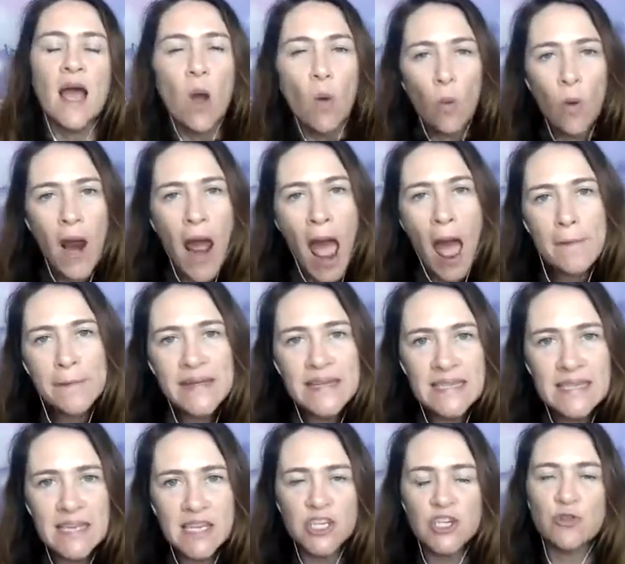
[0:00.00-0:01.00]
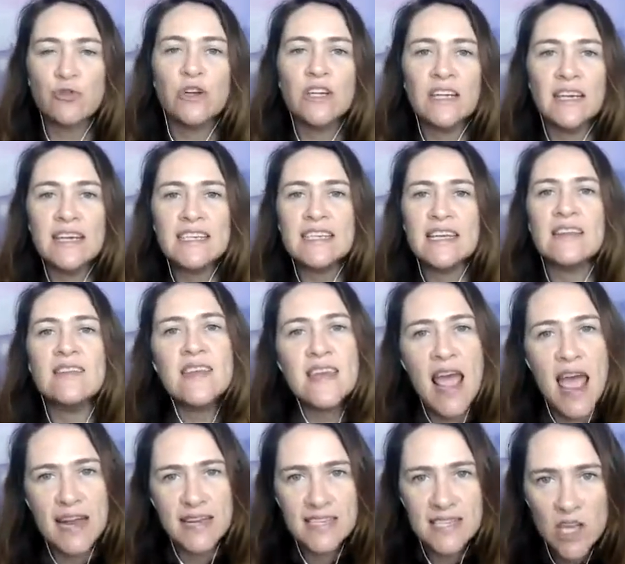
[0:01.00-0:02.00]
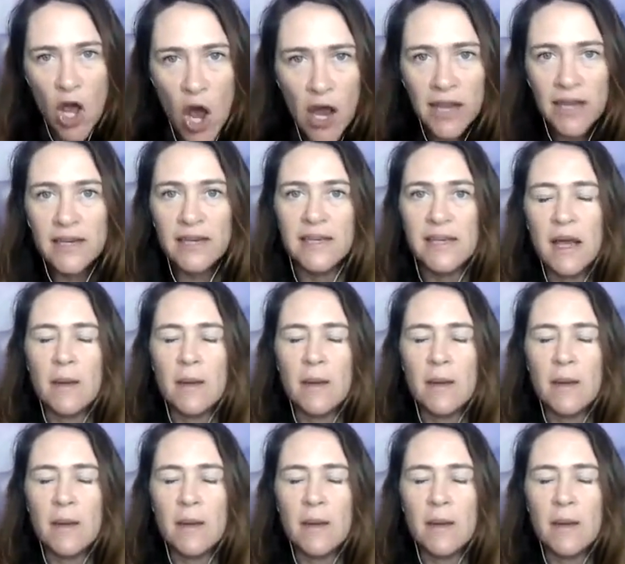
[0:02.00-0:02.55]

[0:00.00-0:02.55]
What happens is you're releasing the anxiety